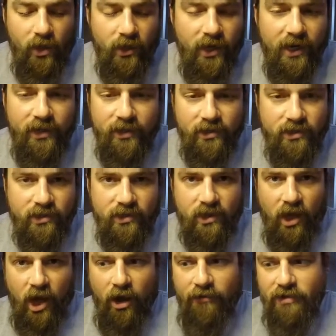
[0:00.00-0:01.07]
kind of
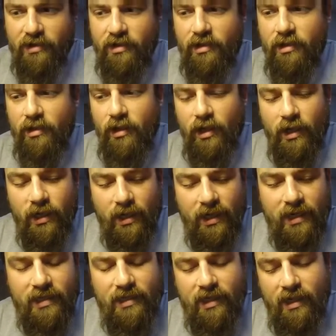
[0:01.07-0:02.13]
scuffs
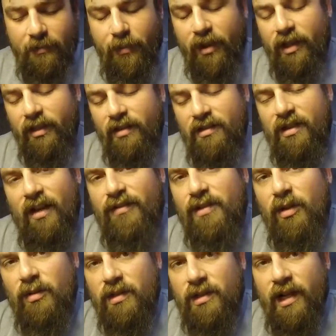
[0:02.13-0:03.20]
easy, but the scuffs
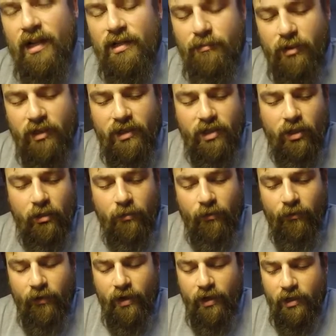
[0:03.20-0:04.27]
don't stay. It's a pretty durable
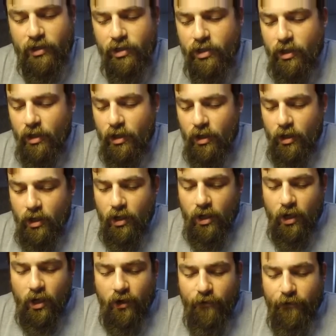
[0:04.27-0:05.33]
finish.
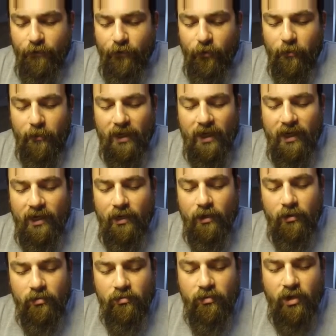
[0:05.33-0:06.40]
For
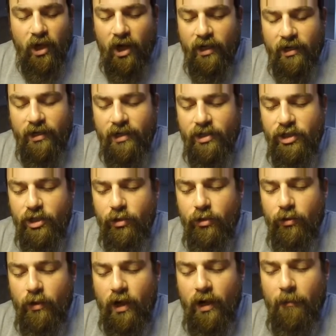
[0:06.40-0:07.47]
me, not an
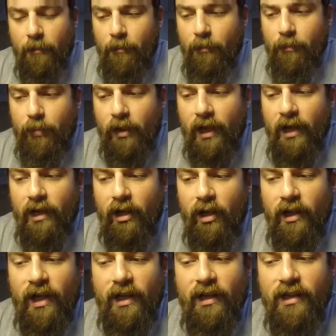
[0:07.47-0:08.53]
issue. I'm planning
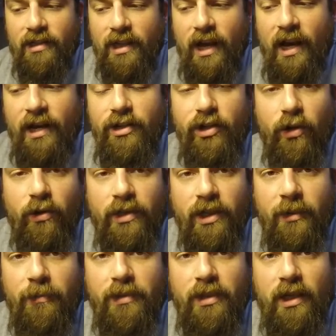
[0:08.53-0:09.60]
on getting this hydro
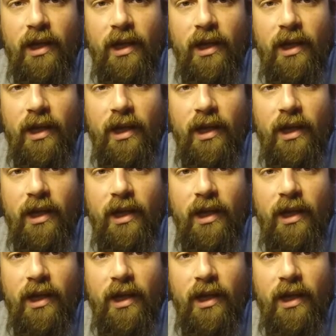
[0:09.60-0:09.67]
dipped